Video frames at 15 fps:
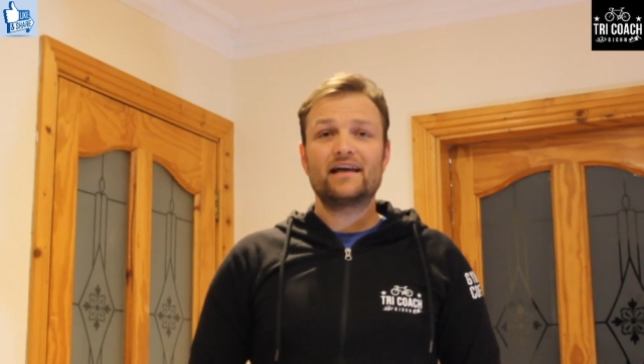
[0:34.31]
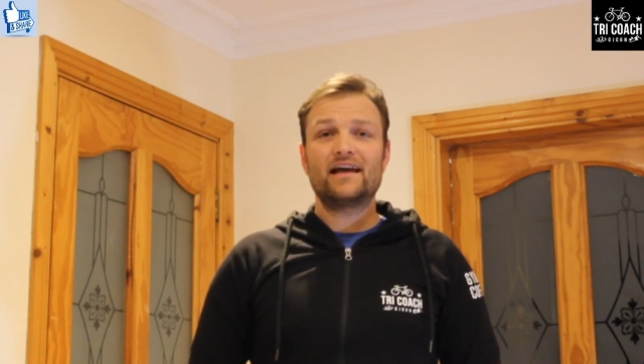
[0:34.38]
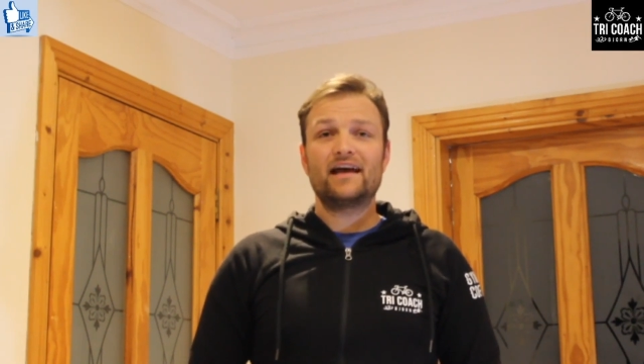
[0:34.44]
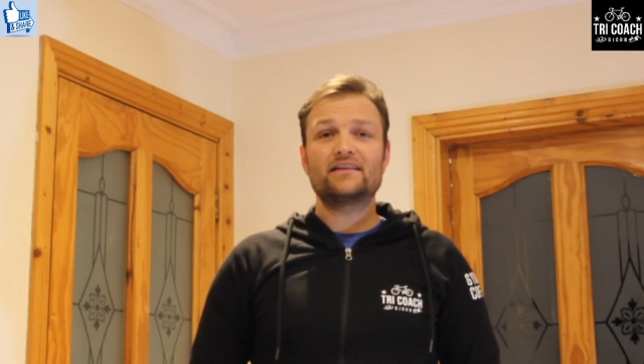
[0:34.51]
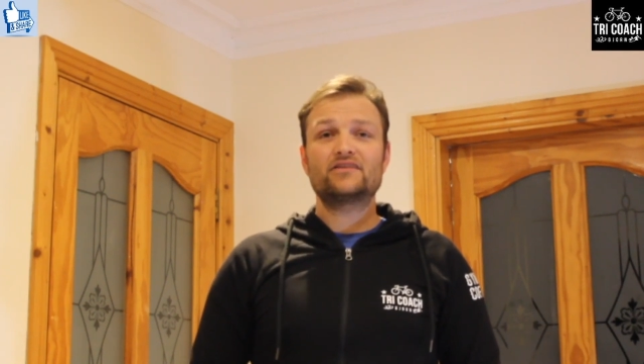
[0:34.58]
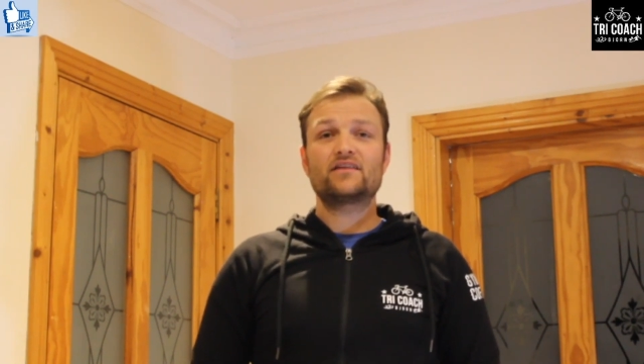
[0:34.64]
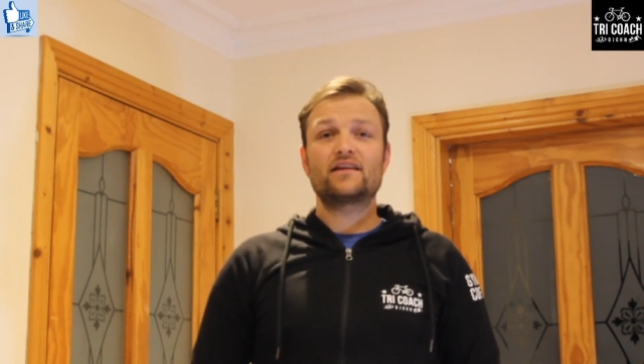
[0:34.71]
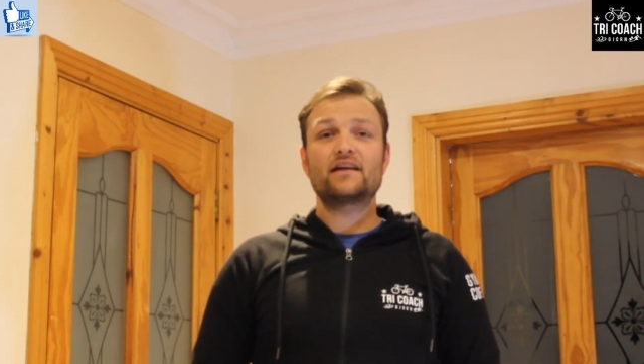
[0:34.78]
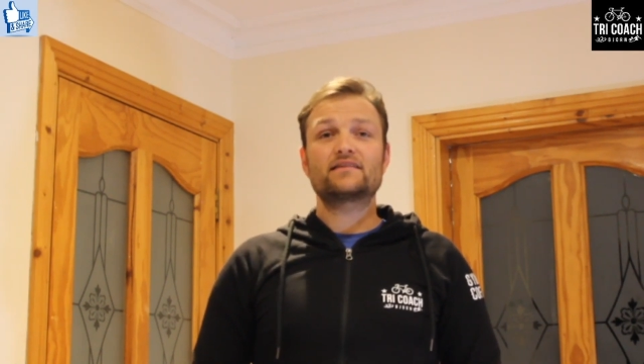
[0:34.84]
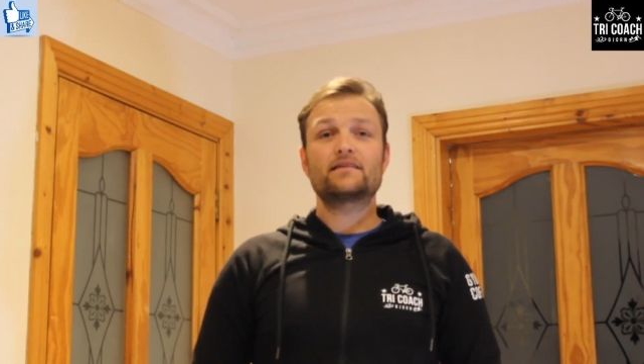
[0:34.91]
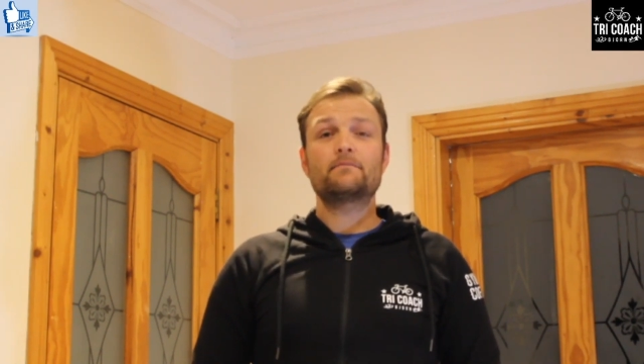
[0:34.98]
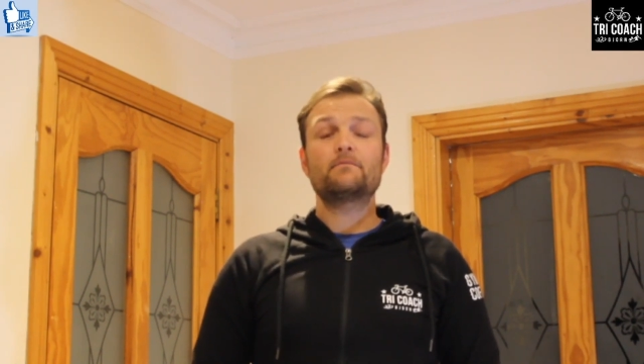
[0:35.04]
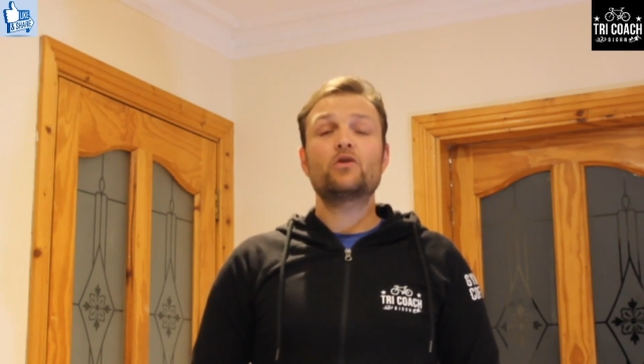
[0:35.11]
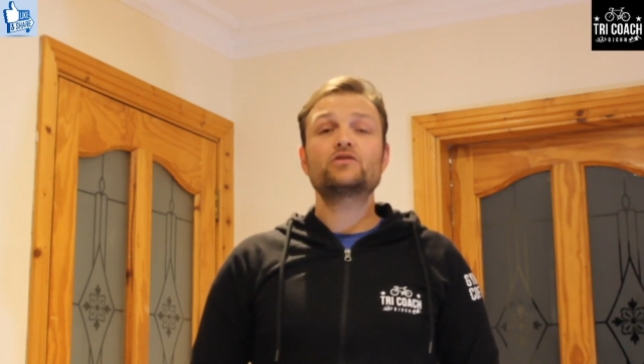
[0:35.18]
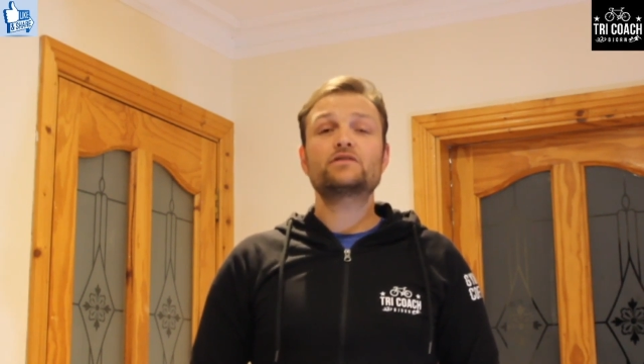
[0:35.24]
and to get the
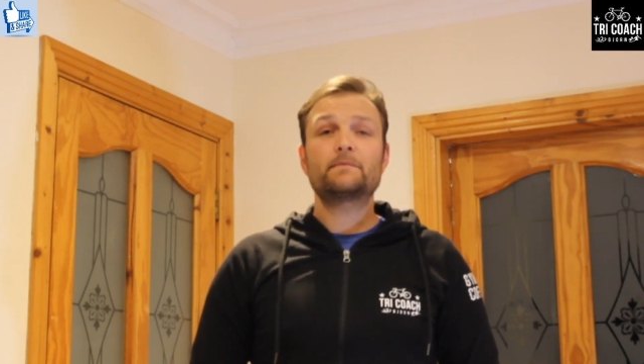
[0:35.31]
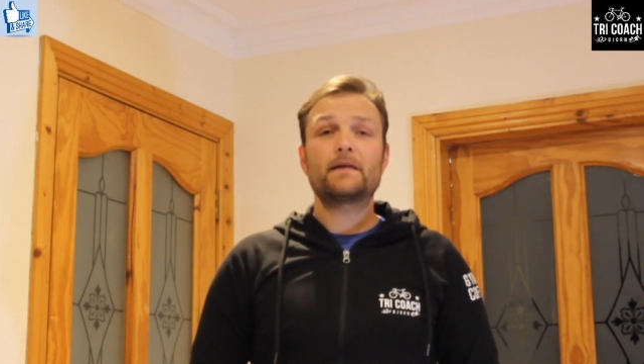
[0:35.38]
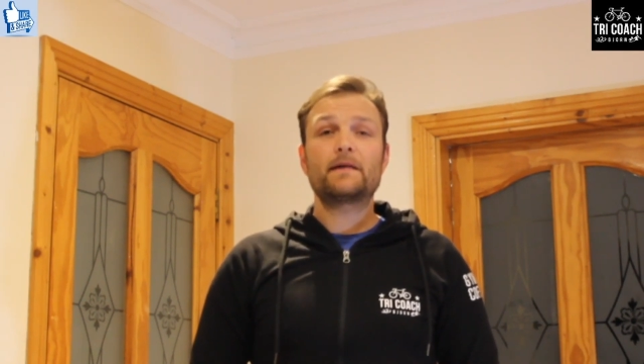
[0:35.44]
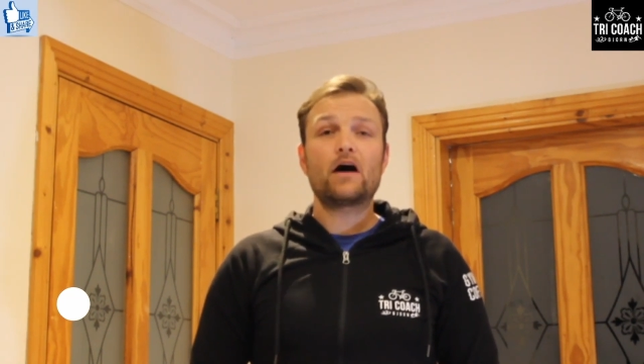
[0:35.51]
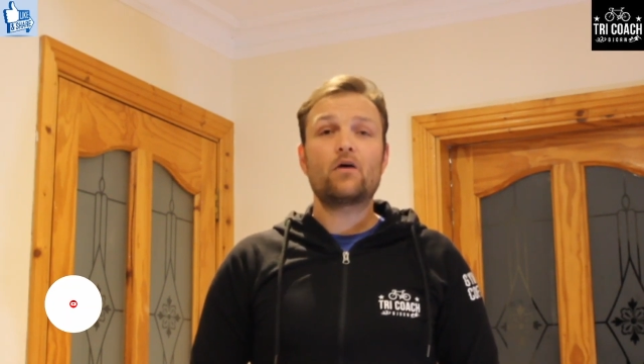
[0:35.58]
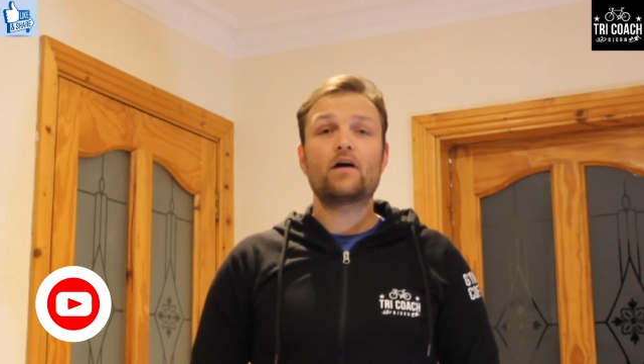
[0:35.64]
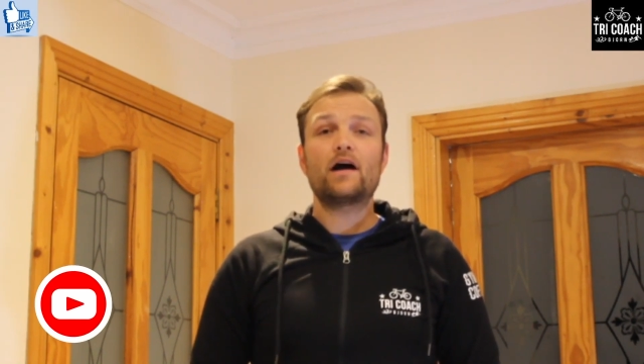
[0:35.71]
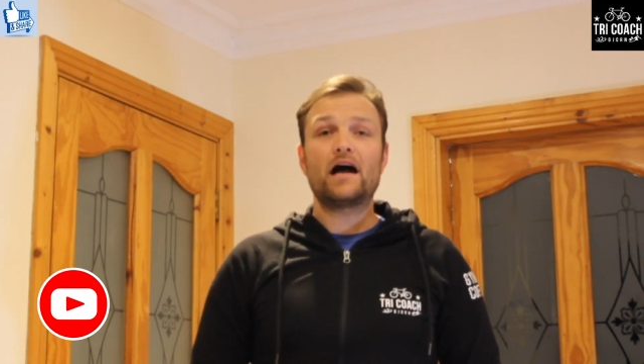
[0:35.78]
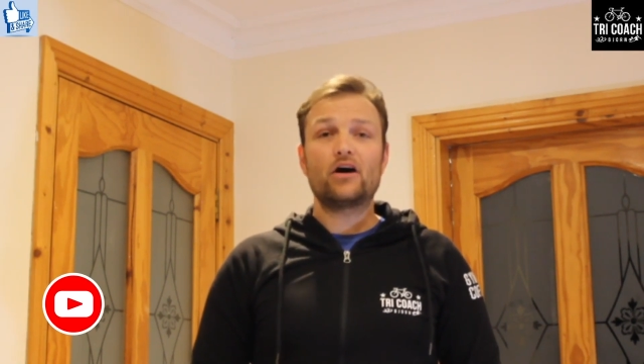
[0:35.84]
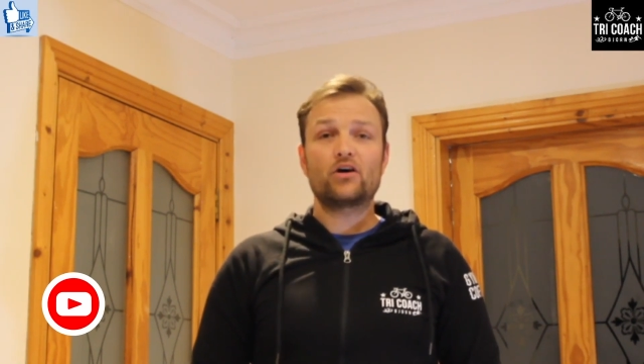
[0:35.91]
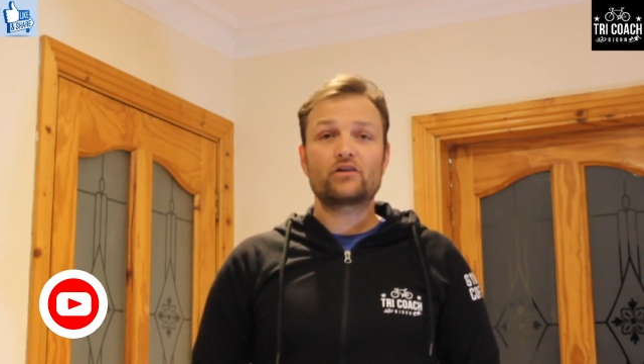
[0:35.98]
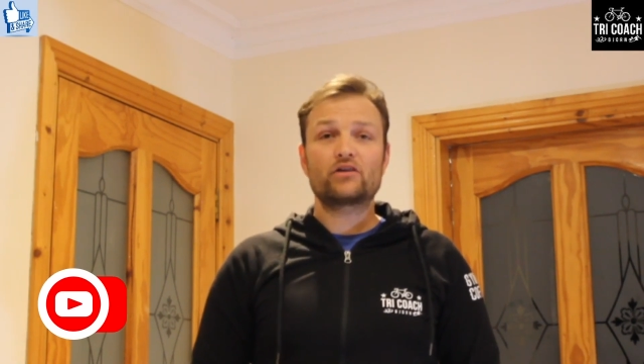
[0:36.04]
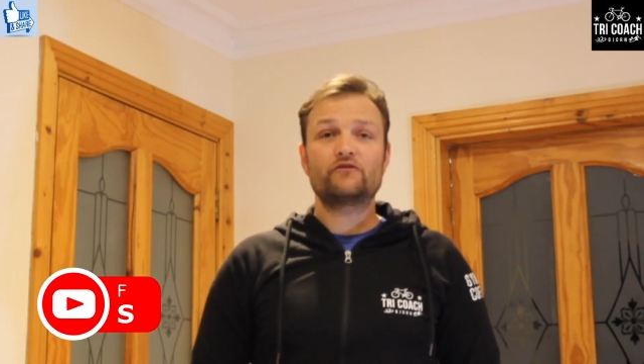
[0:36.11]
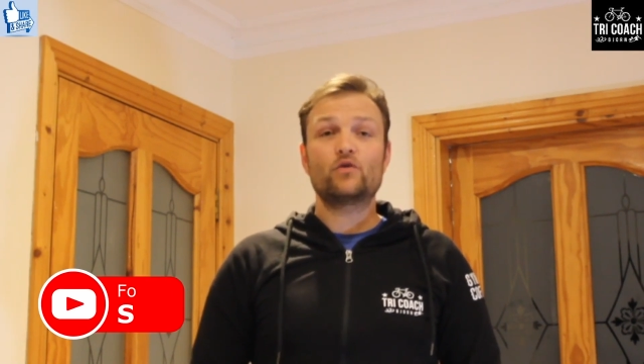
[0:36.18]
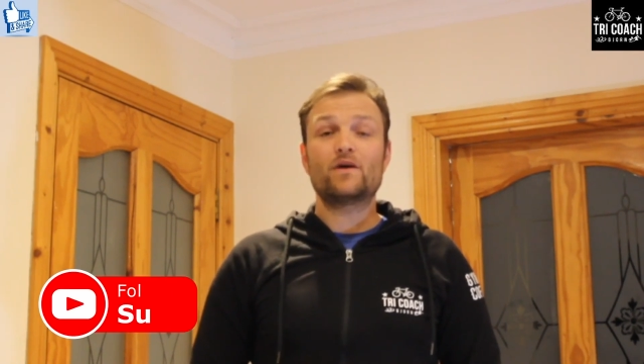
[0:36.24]
most power out
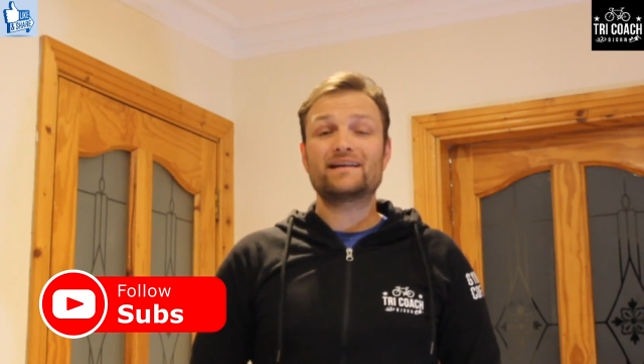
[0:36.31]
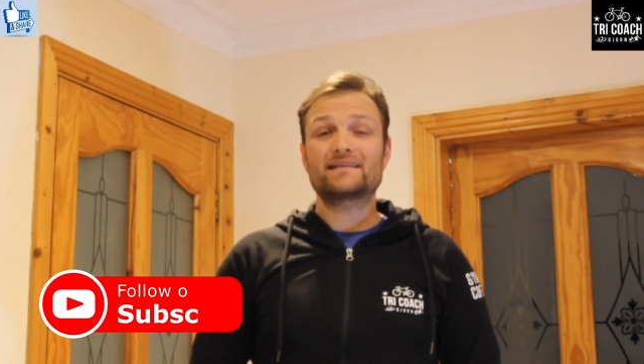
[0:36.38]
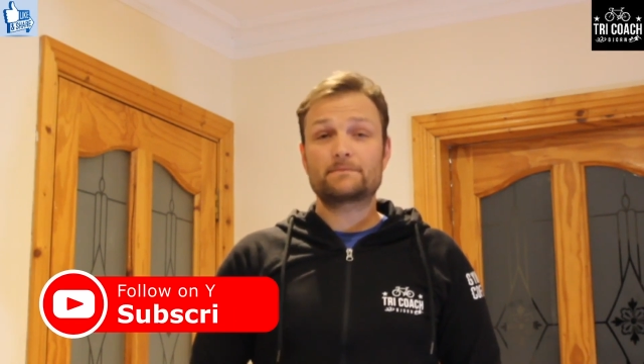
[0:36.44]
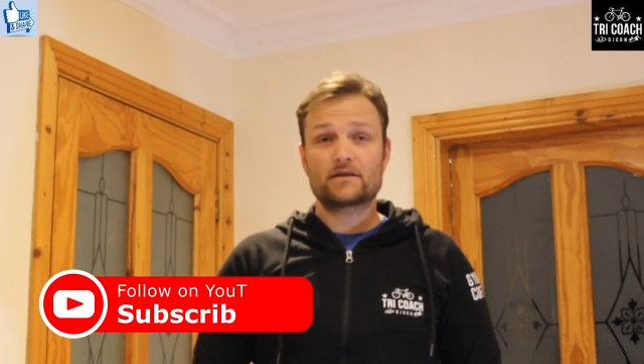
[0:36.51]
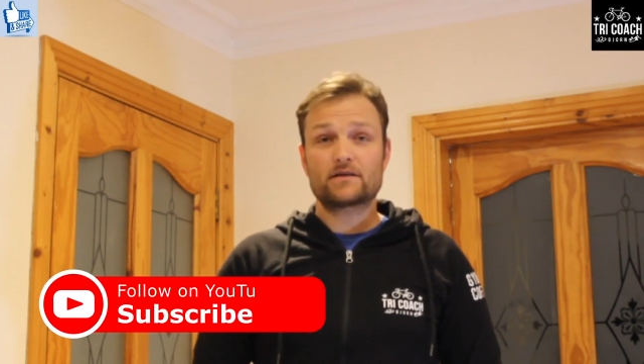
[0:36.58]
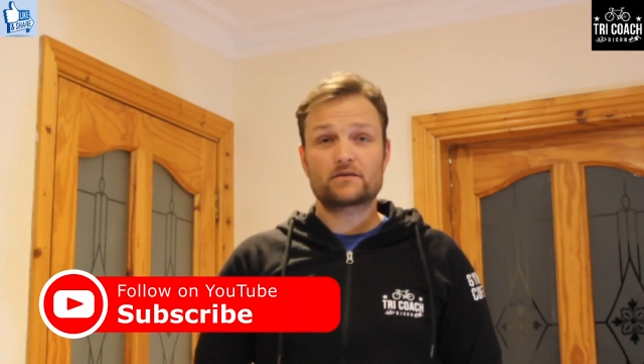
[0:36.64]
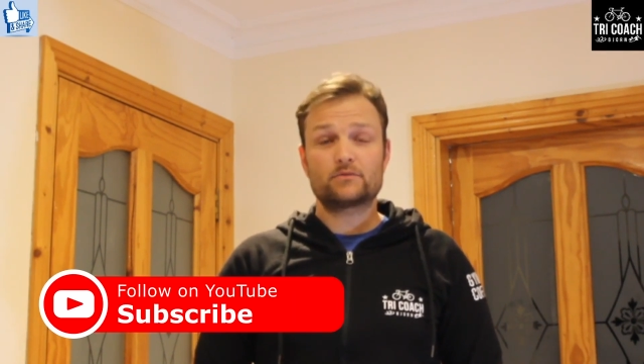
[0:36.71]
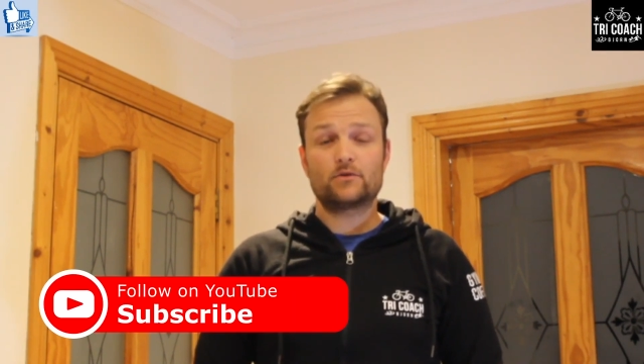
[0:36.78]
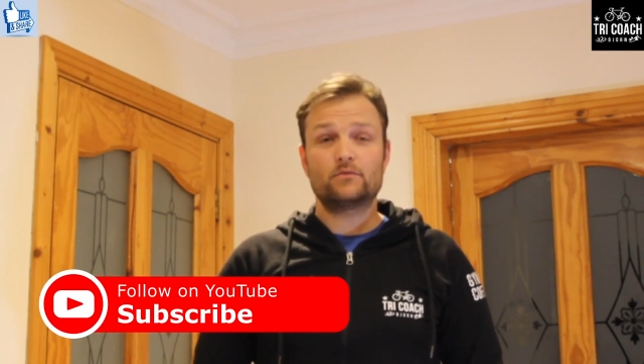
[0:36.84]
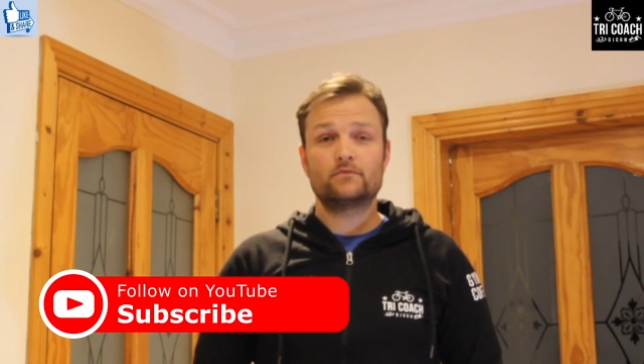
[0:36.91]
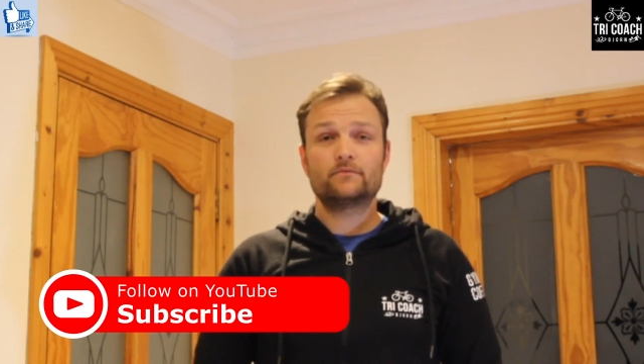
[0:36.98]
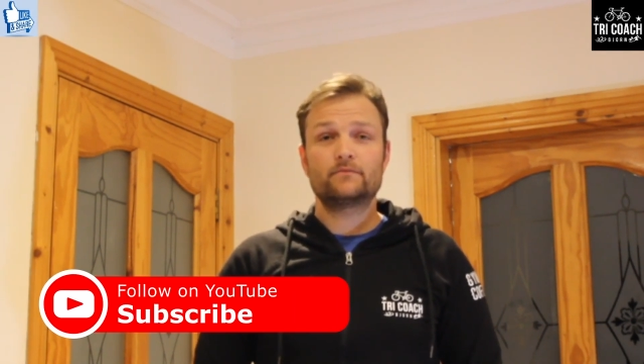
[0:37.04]
of you as possible.